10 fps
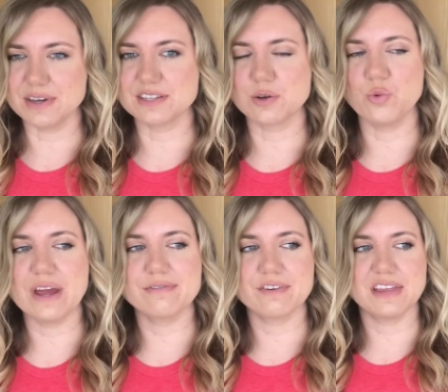It's a
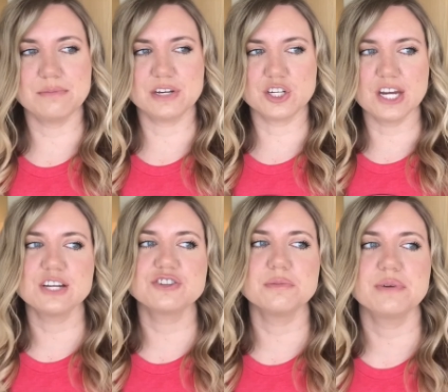way for them to
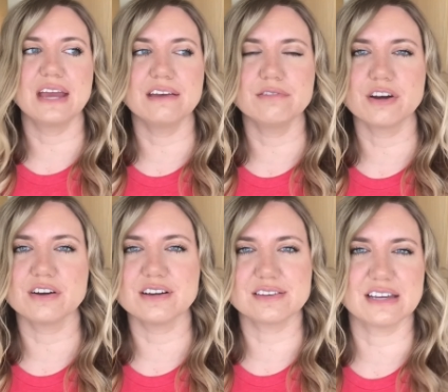change their behavior.
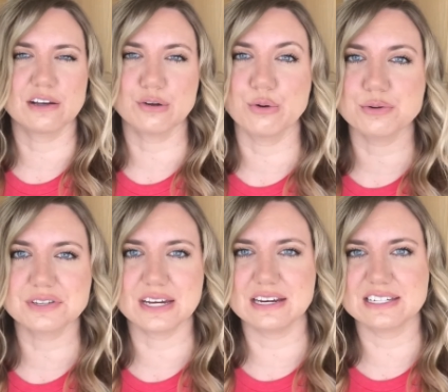It's like a goal
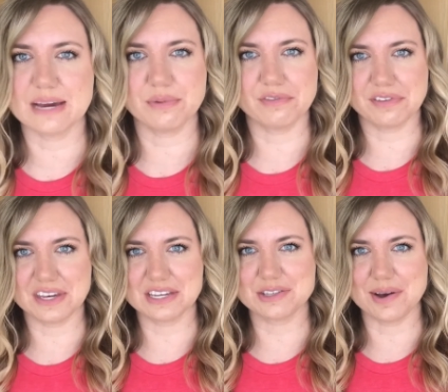setting type of a
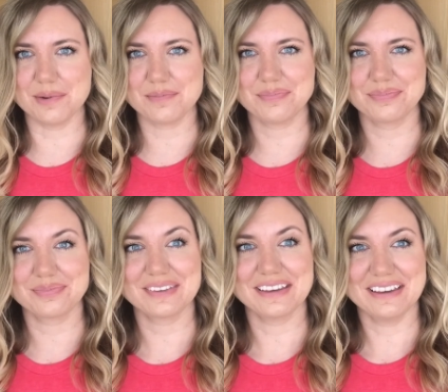thing. So
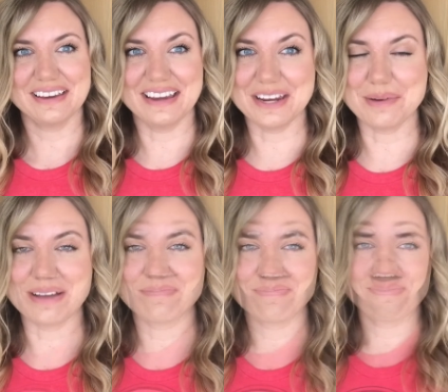
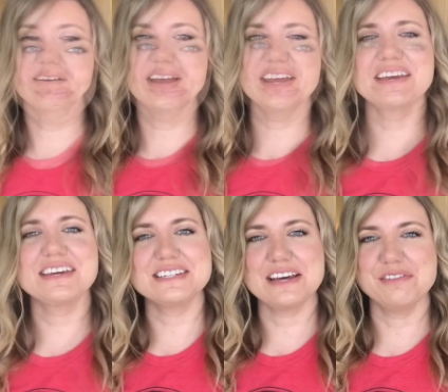anyway, all right, I
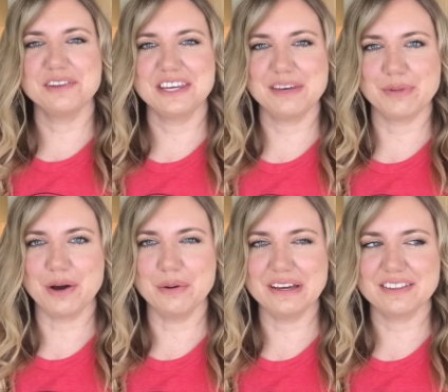can definitely keep
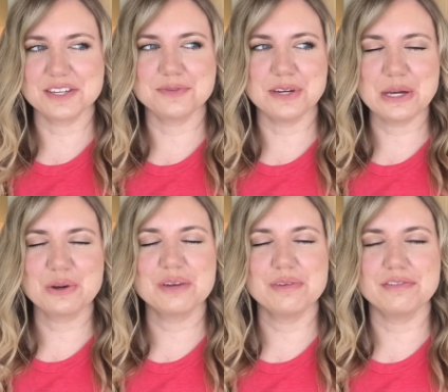going. This video
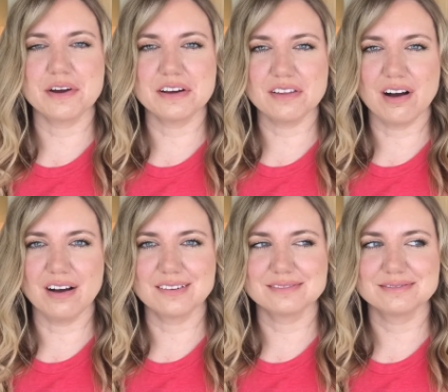could be very
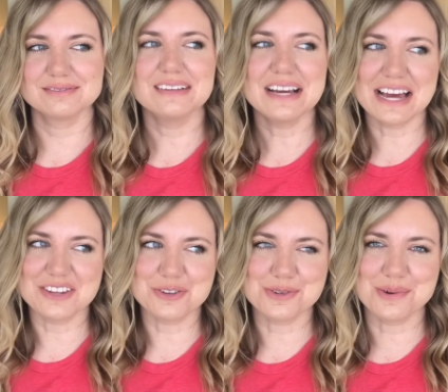long.
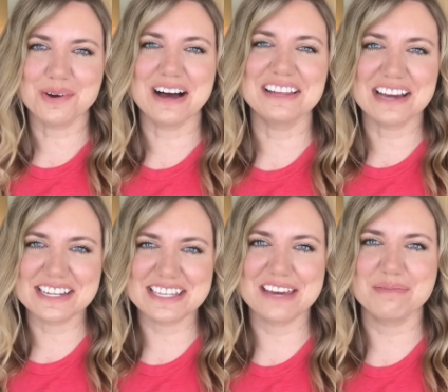As usual, I like
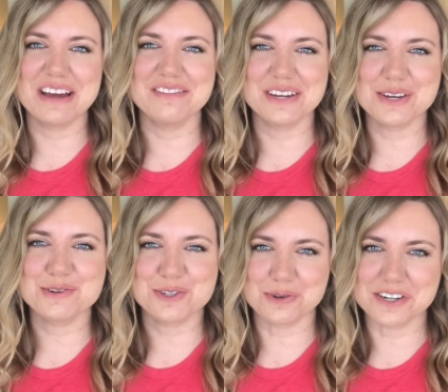to keep my videos
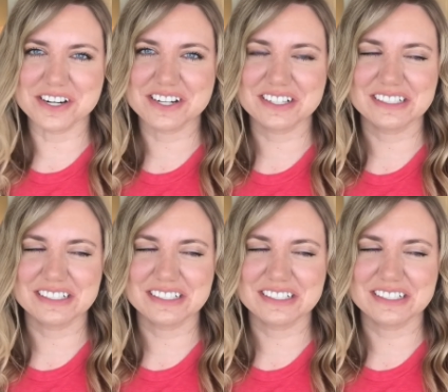shorter.